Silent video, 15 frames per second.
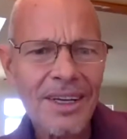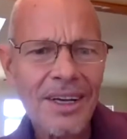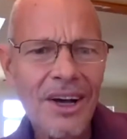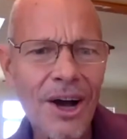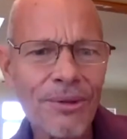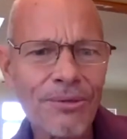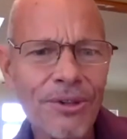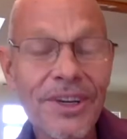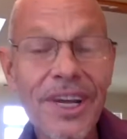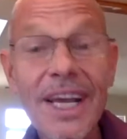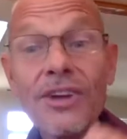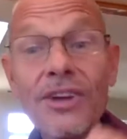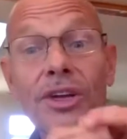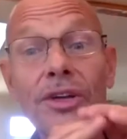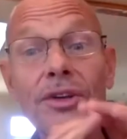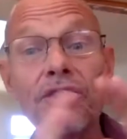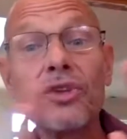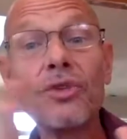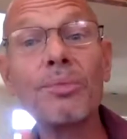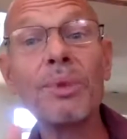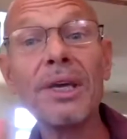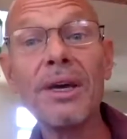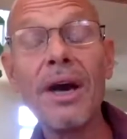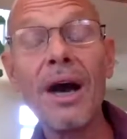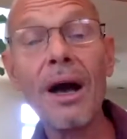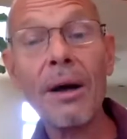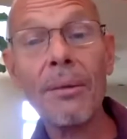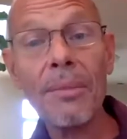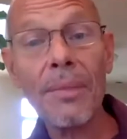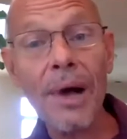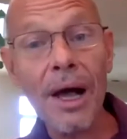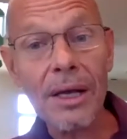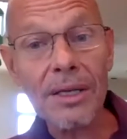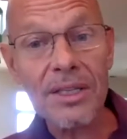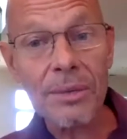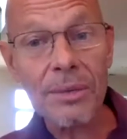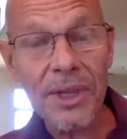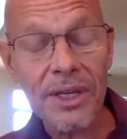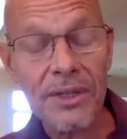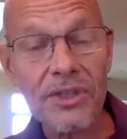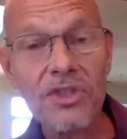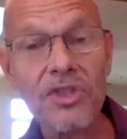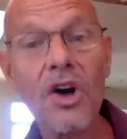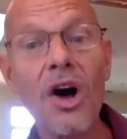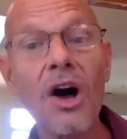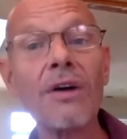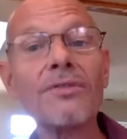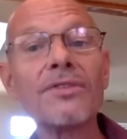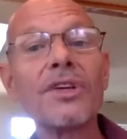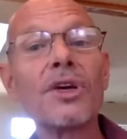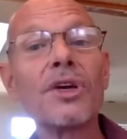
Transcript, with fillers: confrontation to become something soft